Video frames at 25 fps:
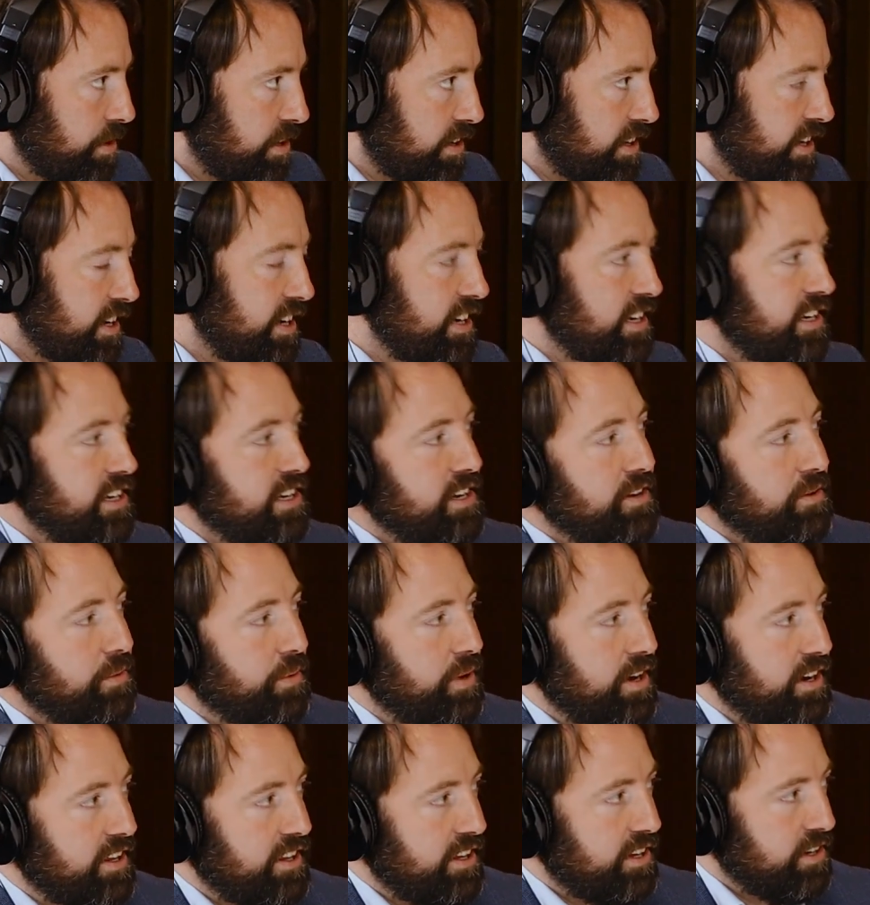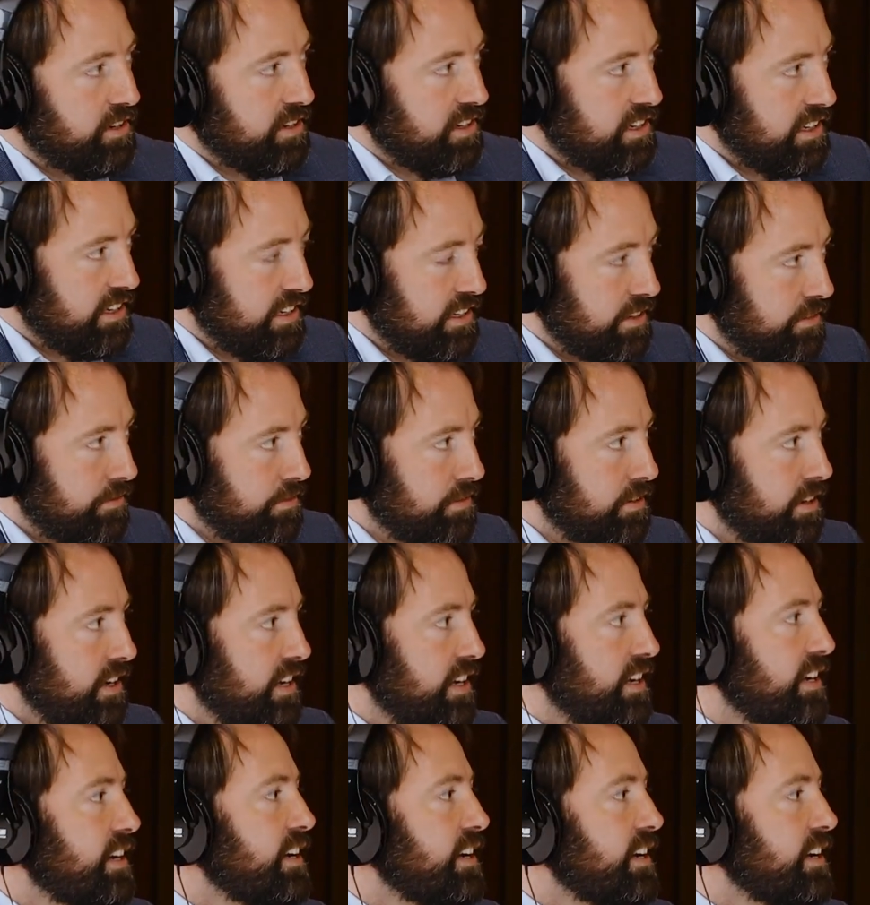work? Where are they going to live?